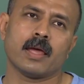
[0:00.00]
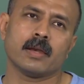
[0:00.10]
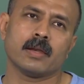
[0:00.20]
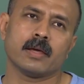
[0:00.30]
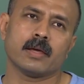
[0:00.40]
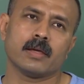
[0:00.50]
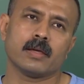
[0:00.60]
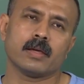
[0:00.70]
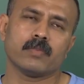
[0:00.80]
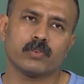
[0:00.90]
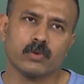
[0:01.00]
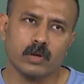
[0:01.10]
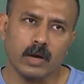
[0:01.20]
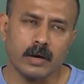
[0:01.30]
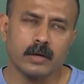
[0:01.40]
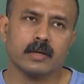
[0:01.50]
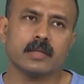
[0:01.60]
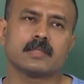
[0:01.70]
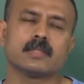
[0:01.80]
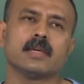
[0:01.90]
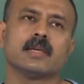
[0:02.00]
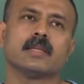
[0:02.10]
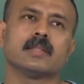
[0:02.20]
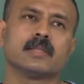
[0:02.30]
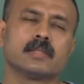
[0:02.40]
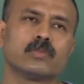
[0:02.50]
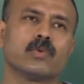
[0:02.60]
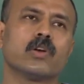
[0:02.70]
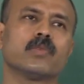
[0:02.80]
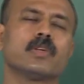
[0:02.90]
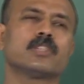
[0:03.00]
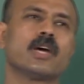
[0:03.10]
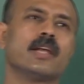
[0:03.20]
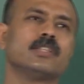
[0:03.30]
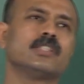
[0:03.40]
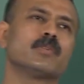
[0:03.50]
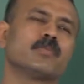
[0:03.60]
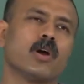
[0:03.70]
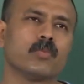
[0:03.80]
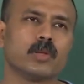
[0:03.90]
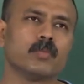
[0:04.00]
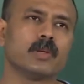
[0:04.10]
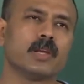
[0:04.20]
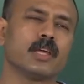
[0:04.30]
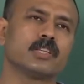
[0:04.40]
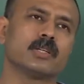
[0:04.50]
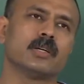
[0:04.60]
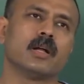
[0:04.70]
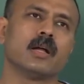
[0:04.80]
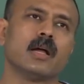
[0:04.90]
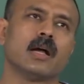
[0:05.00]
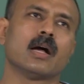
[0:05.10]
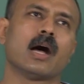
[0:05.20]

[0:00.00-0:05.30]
And if you currently see, this is one of the challenging problem in nature,